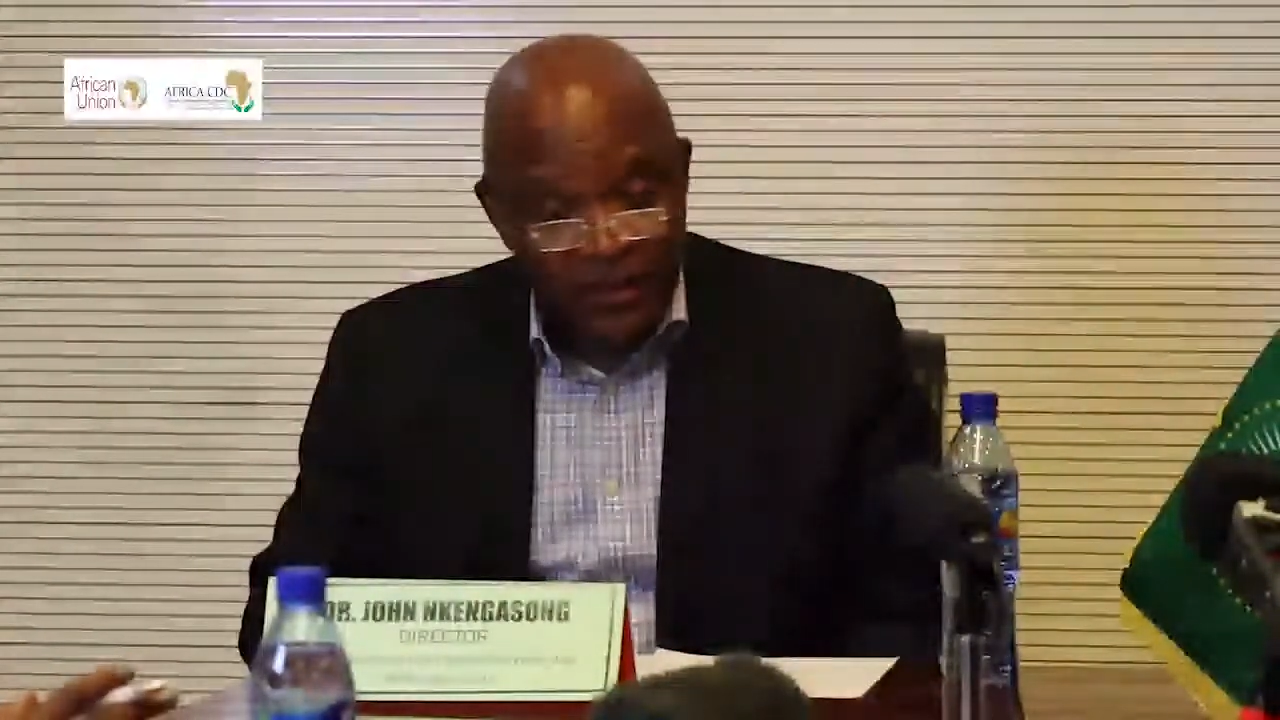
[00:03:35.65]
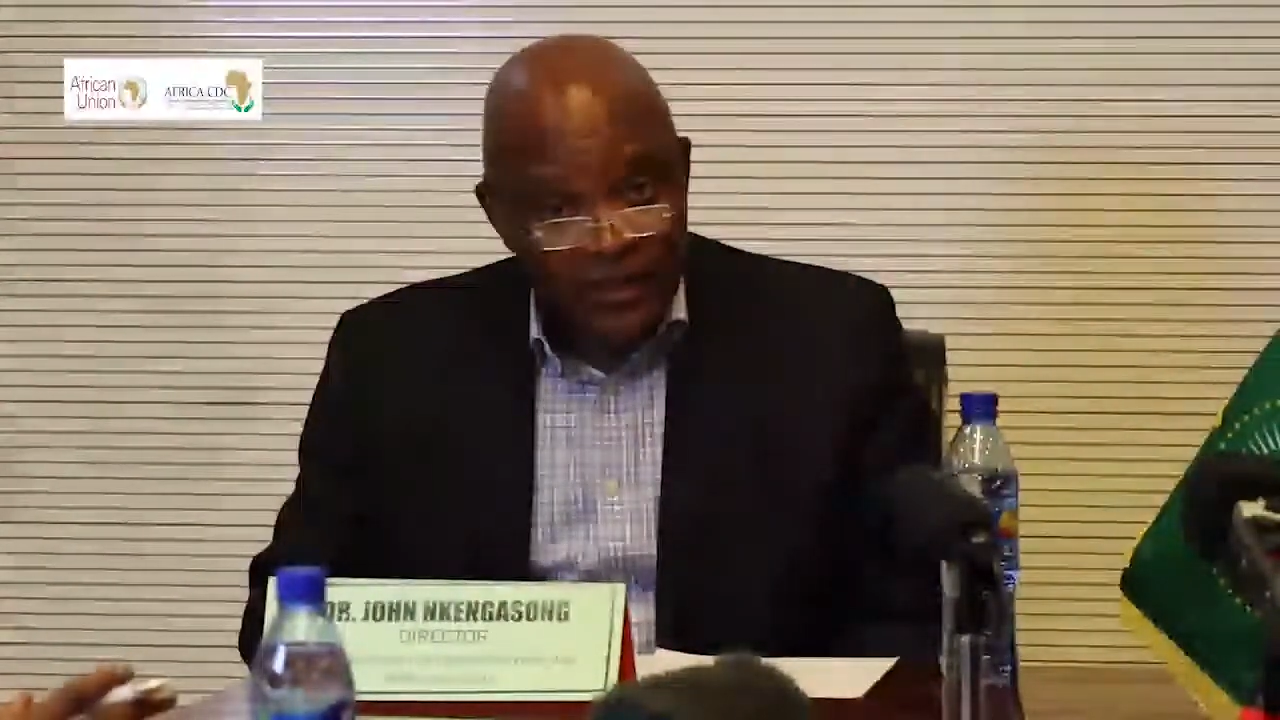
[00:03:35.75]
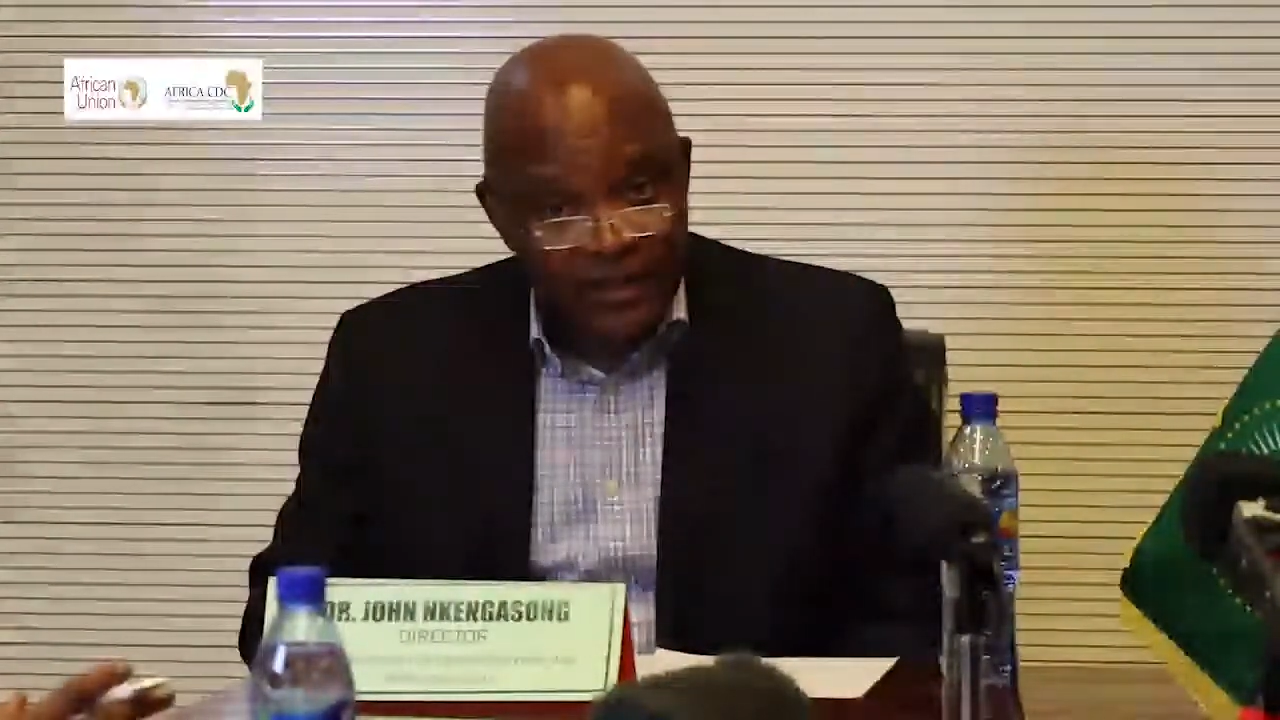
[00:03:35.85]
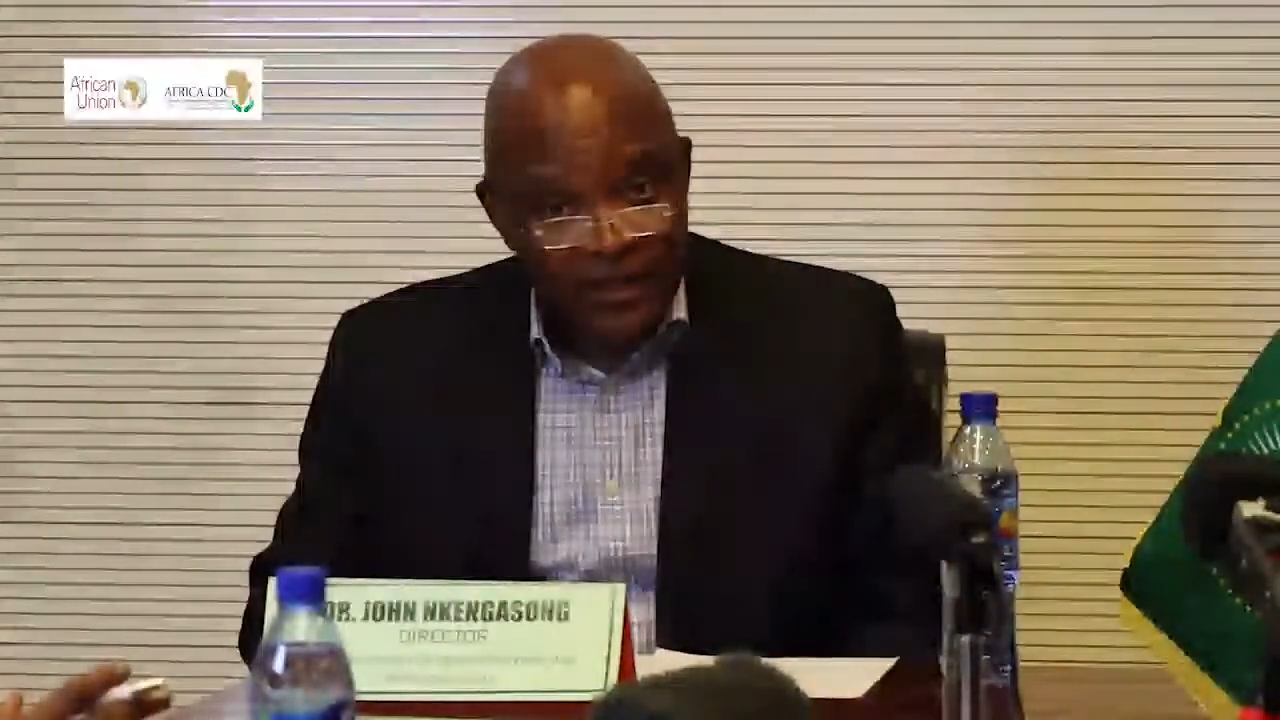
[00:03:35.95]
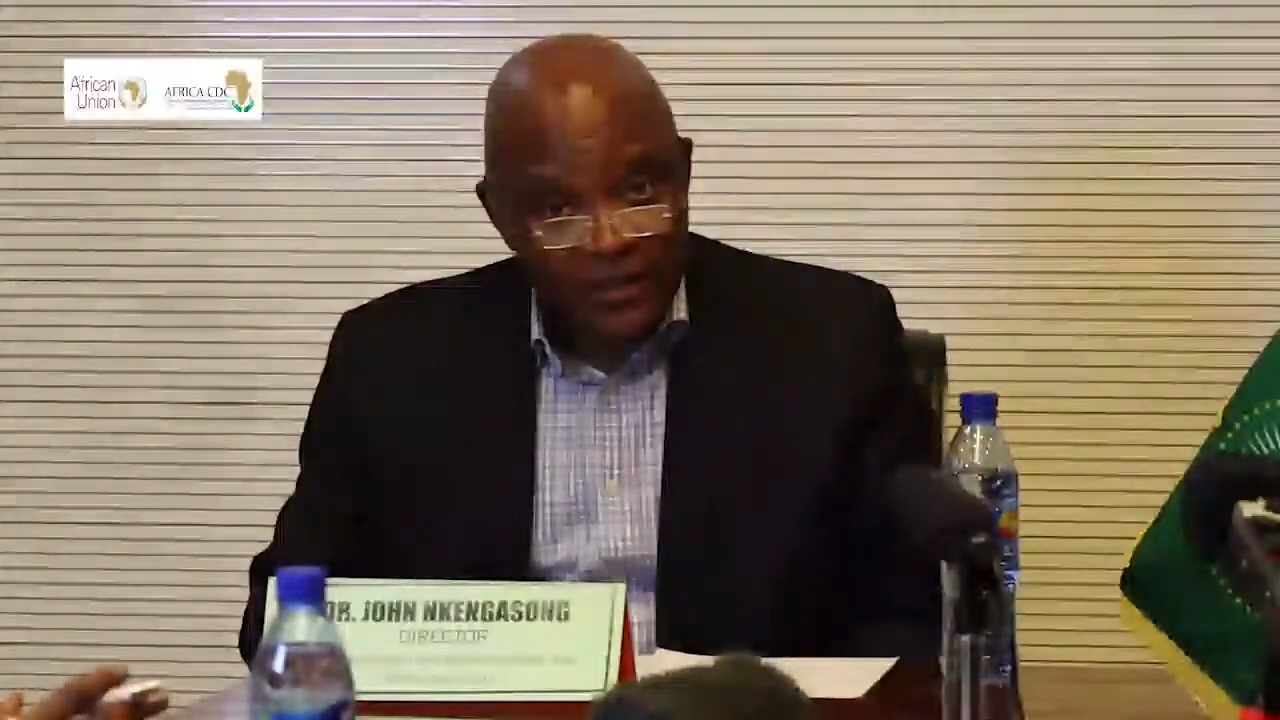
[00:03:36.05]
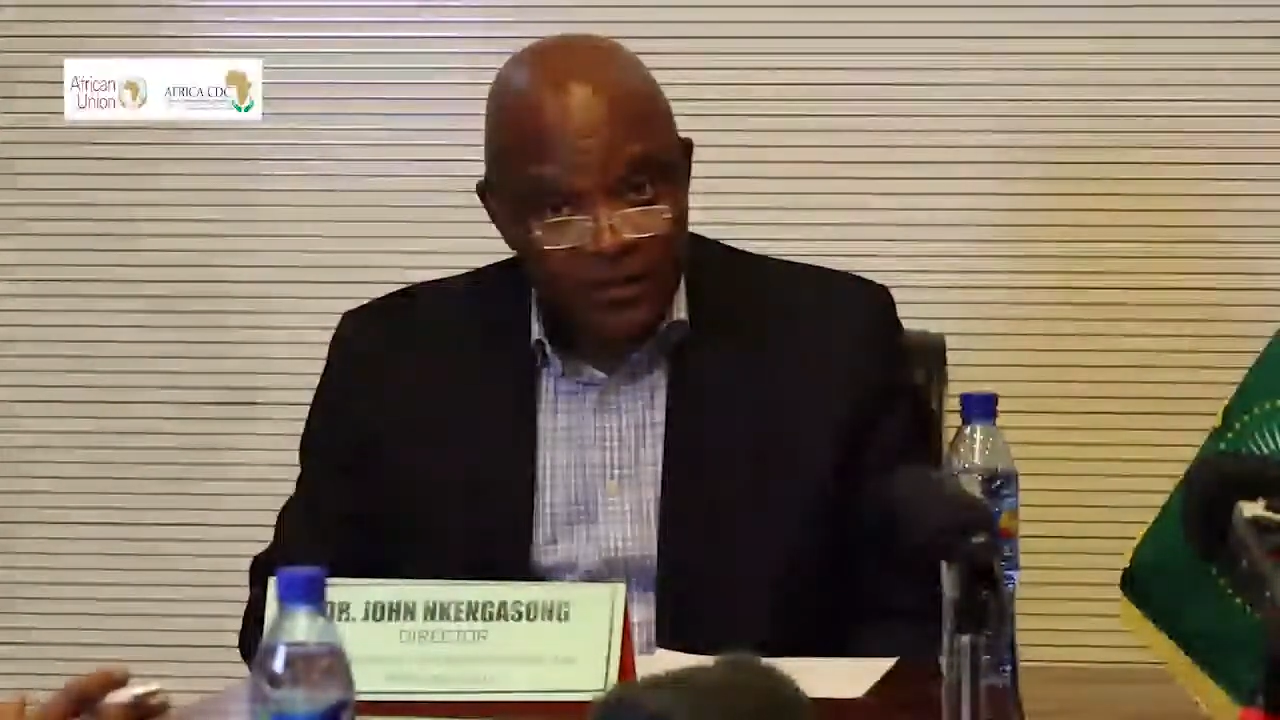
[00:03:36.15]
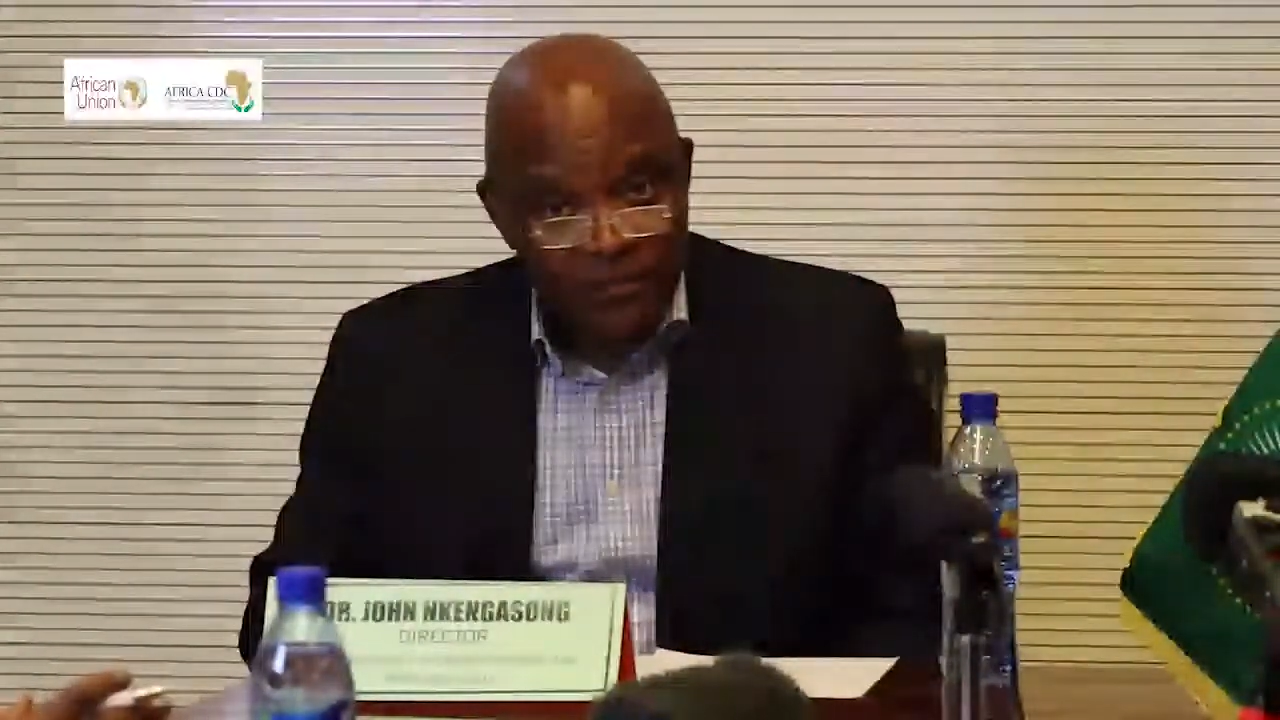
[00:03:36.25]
leadership